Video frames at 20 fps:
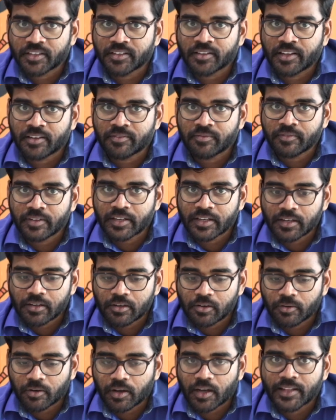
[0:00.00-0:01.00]
and then
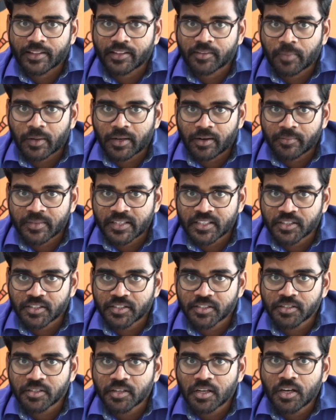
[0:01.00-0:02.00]
we'll look at the
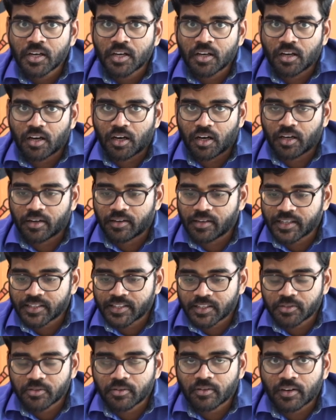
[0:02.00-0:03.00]
parameters
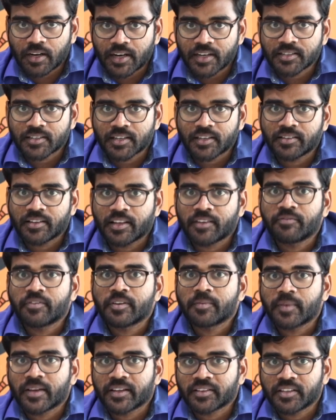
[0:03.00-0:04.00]
related to clients, and then
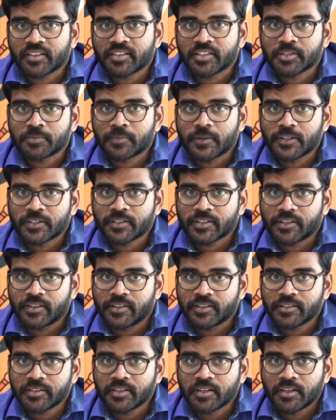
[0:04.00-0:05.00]
we make the
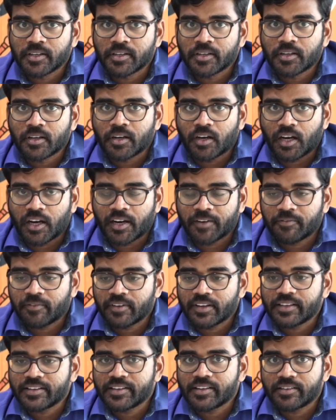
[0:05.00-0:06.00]
disbursals and
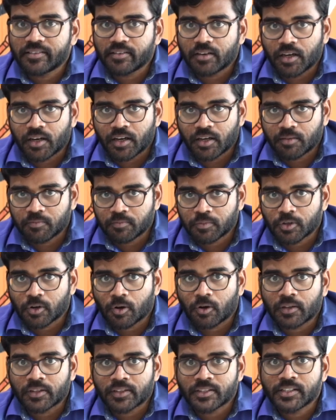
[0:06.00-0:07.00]
we put
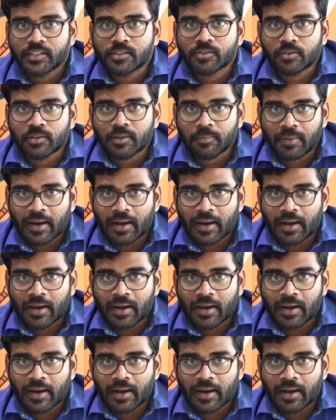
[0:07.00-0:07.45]
all the deals on the